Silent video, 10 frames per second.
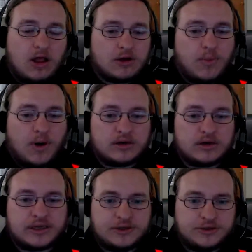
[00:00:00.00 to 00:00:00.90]
part that
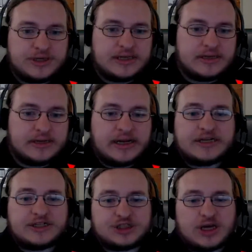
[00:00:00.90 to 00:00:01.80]
you need in an inch
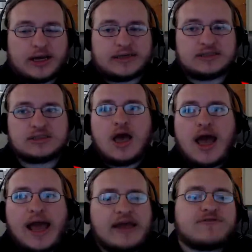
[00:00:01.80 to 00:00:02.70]
size, if
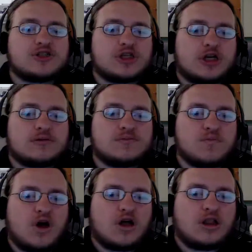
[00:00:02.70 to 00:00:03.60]
there's a
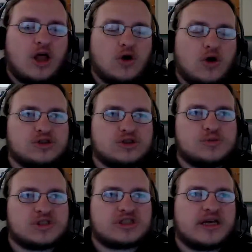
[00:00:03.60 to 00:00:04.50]
close but
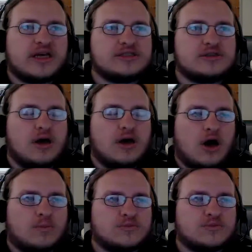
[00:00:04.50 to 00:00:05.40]
slightly
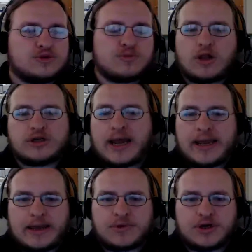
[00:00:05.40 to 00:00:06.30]
smaller
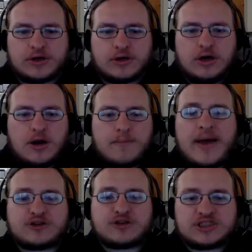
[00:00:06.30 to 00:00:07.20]
diameter metric
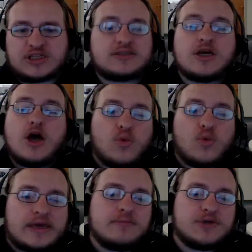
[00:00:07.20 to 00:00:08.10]
size, we can
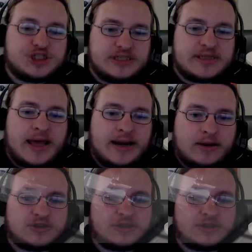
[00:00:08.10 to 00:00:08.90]
machine that out to